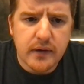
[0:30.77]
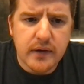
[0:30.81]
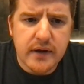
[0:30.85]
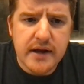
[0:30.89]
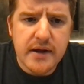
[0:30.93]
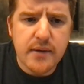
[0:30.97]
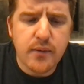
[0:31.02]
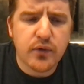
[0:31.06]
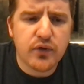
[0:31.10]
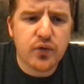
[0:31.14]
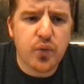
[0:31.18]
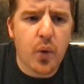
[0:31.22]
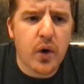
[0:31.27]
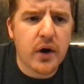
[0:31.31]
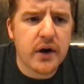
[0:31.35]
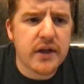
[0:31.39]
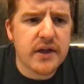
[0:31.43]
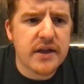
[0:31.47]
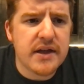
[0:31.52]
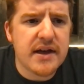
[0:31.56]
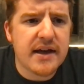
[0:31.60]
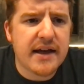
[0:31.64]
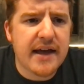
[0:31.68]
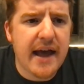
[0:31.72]

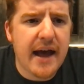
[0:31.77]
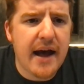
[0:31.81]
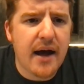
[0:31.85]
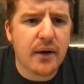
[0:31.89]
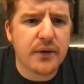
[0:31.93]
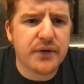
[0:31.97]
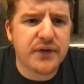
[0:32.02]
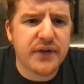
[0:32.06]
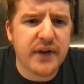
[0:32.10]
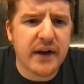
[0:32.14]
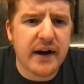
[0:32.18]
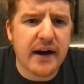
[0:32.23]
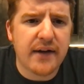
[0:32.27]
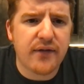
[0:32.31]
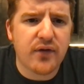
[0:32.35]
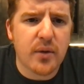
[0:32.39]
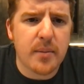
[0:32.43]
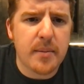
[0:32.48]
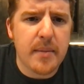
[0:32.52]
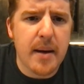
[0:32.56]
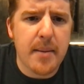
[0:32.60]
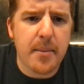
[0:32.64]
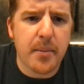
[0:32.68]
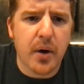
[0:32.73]
that I
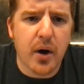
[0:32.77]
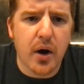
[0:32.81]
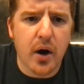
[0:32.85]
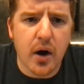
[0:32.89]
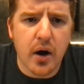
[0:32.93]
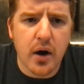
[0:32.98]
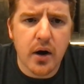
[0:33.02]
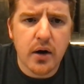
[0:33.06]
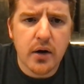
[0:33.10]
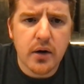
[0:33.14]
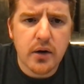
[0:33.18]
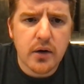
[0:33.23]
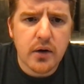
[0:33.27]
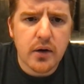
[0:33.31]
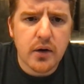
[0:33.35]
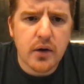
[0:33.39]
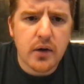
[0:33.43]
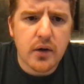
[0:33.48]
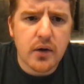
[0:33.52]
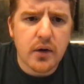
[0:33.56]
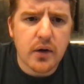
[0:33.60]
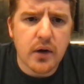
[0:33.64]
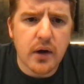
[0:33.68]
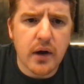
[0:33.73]
remember
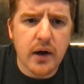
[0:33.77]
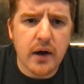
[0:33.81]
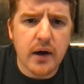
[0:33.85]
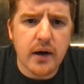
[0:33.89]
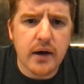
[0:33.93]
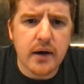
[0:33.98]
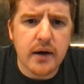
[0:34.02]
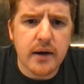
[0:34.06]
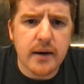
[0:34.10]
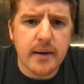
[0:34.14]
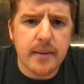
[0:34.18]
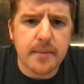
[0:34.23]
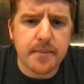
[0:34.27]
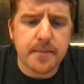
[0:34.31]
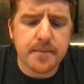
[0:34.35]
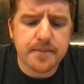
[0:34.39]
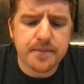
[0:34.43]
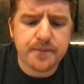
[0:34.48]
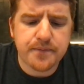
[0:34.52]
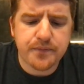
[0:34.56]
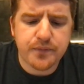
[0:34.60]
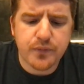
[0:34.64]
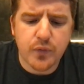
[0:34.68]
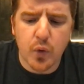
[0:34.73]

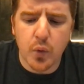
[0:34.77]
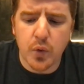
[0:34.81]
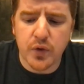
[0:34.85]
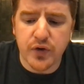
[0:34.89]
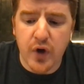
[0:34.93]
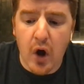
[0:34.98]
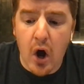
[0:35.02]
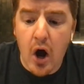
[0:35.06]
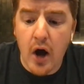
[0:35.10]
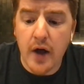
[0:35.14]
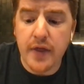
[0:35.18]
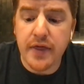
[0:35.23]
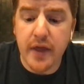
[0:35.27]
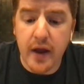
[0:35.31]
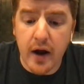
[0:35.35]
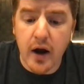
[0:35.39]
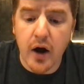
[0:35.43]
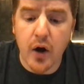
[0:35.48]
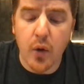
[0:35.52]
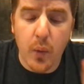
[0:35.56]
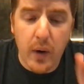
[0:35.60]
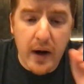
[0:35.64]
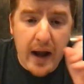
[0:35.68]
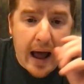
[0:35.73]
was on
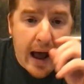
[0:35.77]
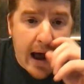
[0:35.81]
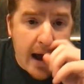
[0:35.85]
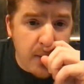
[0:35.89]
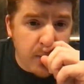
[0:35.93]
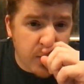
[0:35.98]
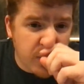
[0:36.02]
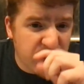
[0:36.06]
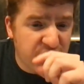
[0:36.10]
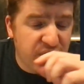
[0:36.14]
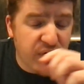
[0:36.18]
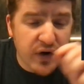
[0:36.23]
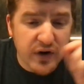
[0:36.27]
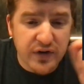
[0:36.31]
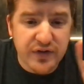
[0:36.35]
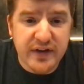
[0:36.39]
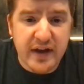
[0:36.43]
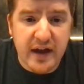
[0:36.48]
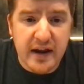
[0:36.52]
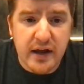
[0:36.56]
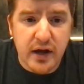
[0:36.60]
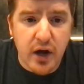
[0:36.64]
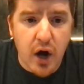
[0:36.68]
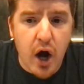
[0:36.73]
there when I was first
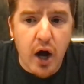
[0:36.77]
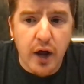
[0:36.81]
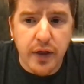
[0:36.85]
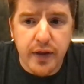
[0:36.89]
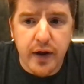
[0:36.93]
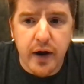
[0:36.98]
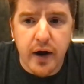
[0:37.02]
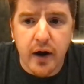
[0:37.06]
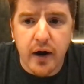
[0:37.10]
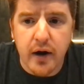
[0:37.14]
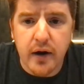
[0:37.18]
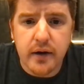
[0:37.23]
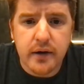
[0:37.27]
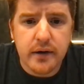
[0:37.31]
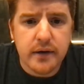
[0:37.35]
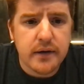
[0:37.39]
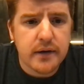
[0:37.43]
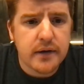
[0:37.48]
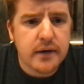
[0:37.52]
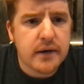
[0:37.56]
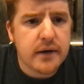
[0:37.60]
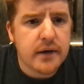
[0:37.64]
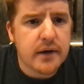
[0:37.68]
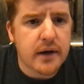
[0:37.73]
getting on there.
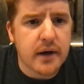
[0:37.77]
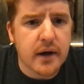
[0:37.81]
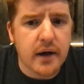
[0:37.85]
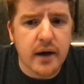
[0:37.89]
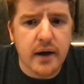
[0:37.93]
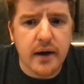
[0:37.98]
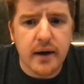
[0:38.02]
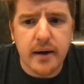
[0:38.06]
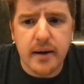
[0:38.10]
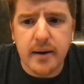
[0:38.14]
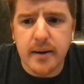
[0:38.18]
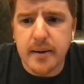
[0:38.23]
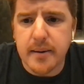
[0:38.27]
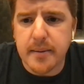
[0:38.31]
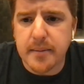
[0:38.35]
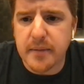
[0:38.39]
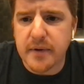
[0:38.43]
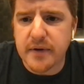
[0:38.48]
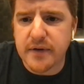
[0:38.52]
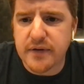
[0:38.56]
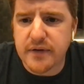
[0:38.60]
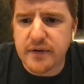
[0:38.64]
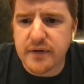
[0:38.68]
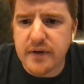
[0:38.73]

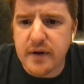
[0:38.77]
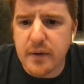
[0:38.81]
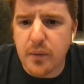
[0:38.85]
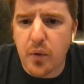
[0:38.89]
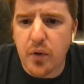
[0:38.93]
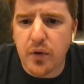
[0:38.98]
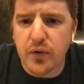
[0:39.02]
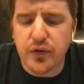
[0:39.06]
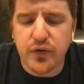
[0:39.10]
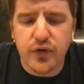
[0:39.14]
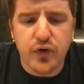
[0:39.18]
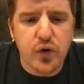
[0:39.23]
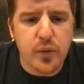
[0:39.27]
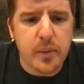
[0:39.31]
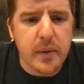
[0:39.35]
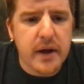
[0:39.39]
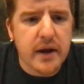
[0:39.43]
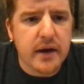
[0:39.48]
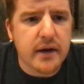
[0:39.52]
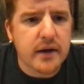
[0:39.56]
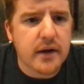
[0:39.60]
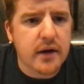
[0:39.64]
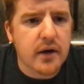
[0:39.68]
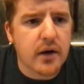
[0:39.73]
Let's see. We'll zoom
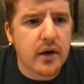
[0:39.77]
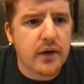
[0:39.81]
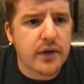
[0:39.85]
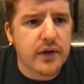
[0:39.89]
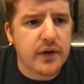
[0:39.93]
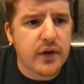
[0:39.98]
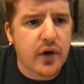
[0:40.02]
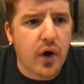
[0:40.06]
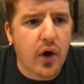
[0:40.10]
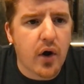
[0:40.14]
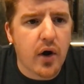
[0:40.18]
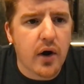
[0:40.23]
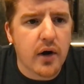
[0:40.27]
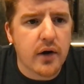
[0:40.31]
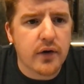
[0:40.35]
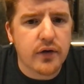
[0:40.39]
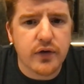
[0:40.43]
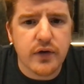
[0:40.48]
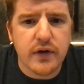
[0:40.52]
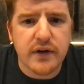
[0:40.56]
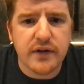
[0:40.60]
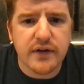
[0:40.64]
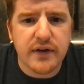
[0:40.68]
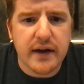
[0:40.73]
in here on the card
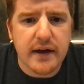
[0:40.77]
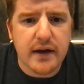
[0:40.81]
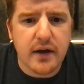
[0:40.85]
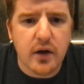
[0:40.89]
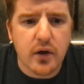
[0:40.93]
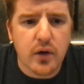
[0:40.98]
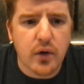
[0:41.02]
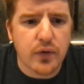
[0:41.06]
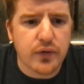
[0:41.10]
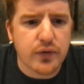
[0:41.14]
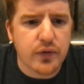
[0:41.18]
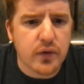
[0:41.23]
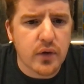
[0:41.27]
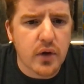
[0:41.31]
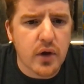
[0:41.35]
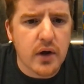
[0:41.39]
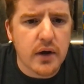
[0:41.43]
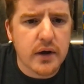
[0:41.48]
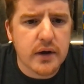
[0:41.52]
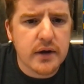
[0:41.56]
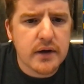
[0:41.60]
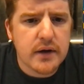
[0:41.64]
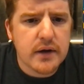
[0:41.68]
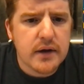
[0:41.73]
so you can take a closer look.